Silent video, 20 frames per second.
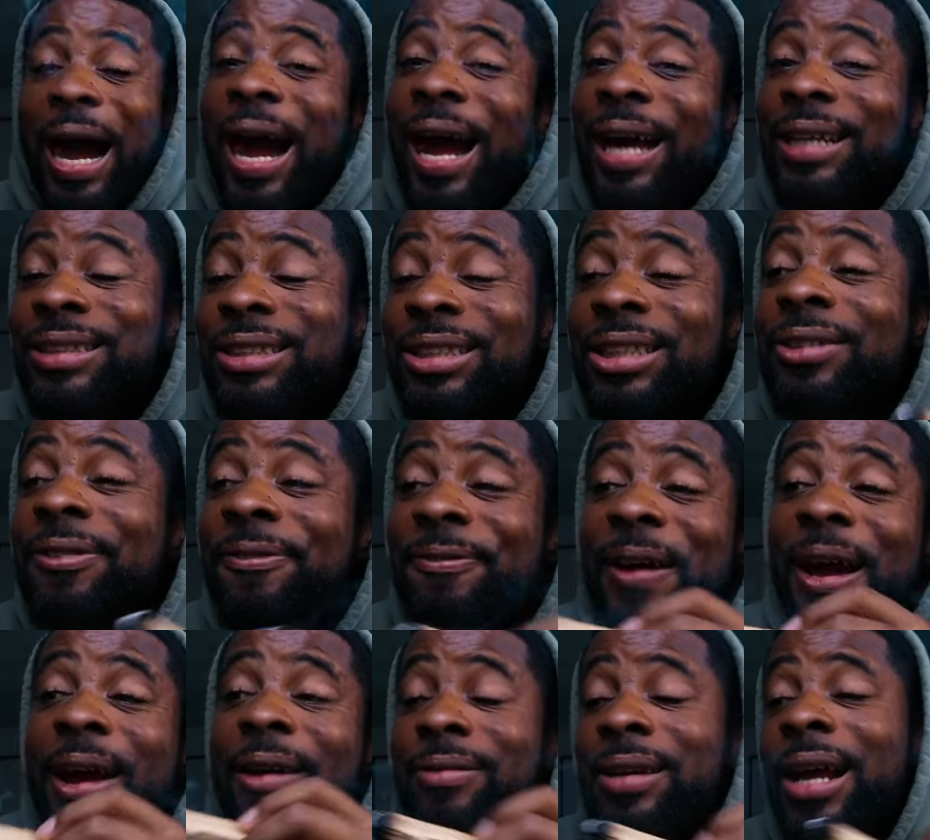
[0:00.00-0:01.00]
I just
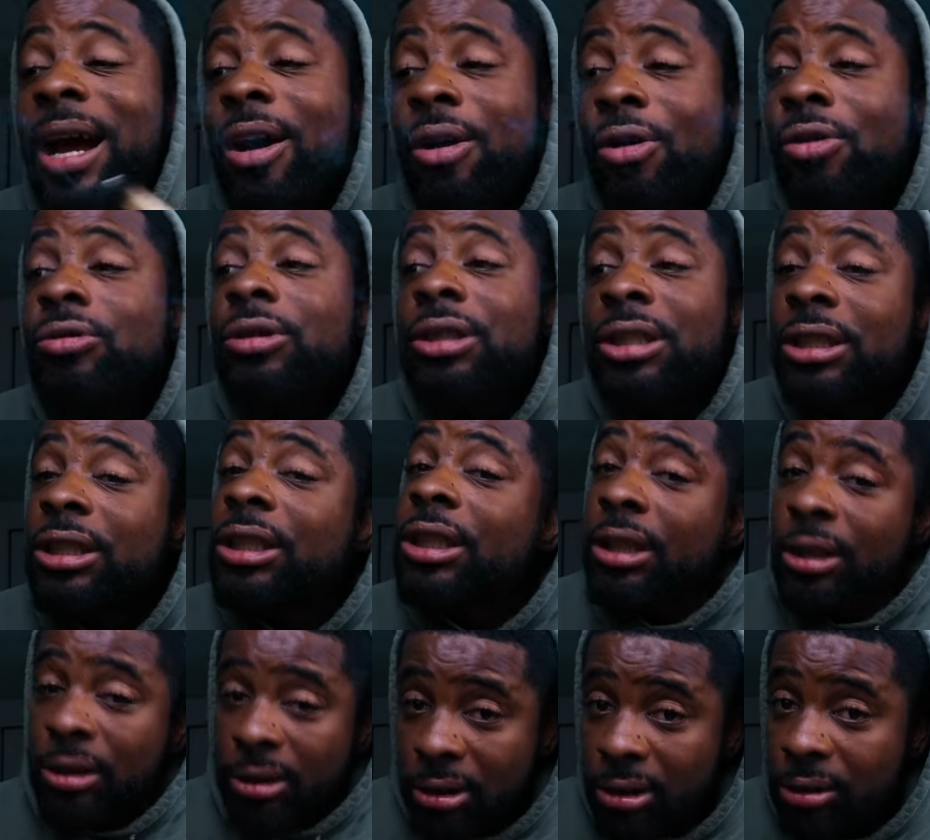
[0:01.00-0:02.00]
found out who she
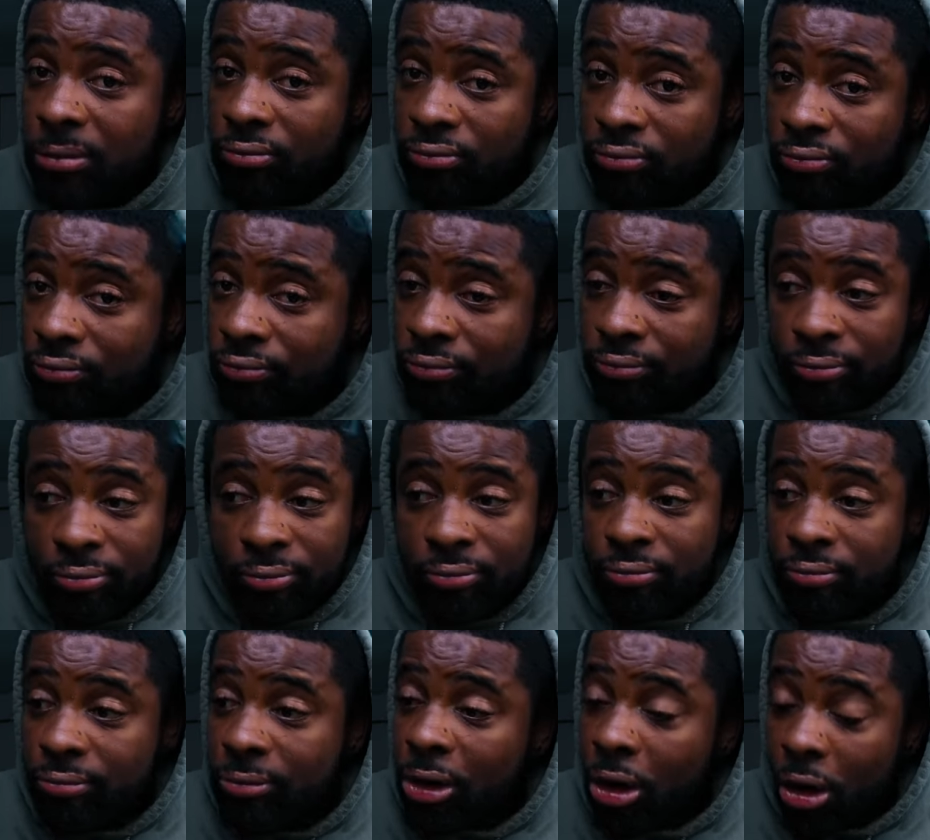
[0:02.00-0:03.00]
is.
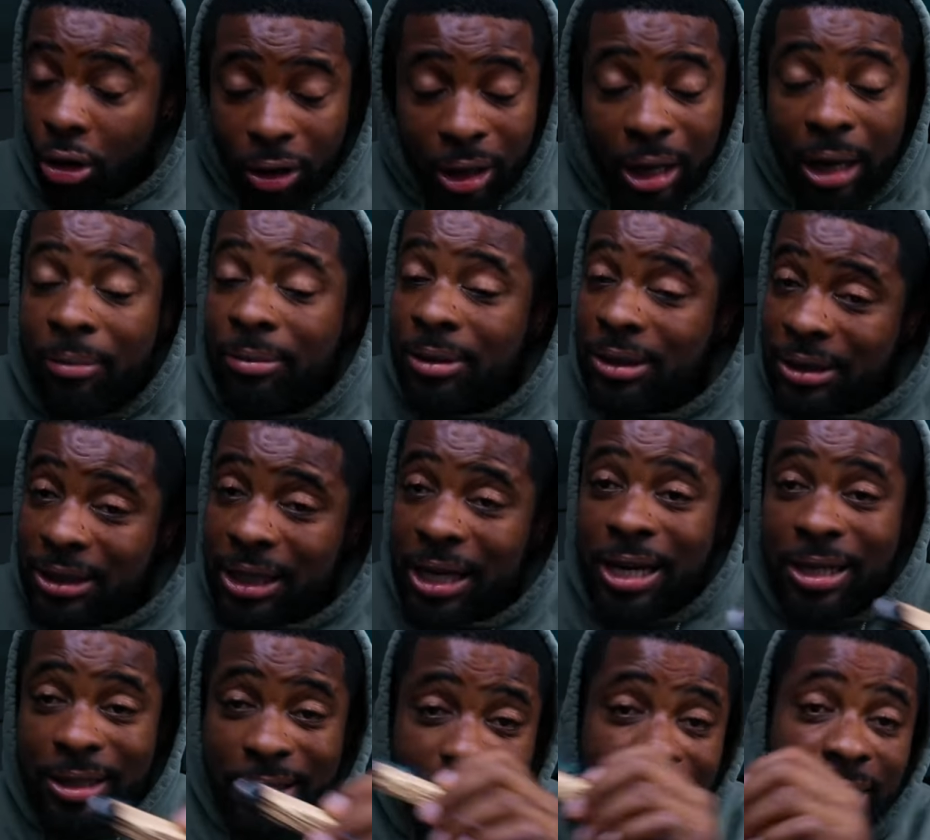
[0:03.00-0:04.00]
All I'ma
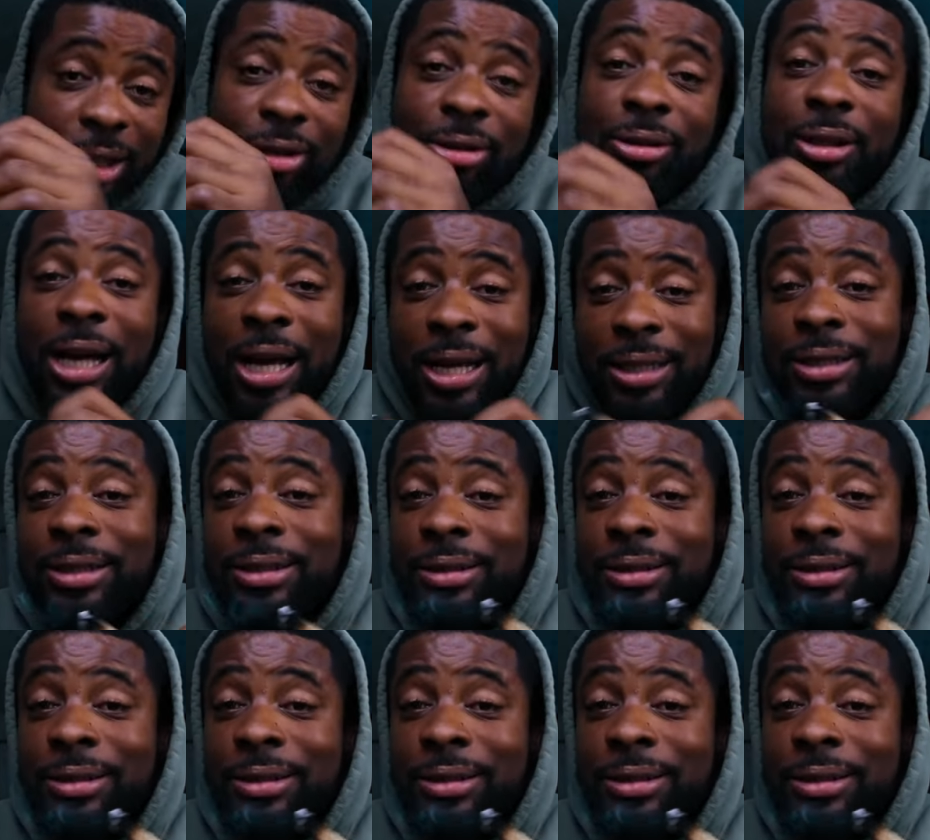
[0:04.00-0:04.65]
say is her little ass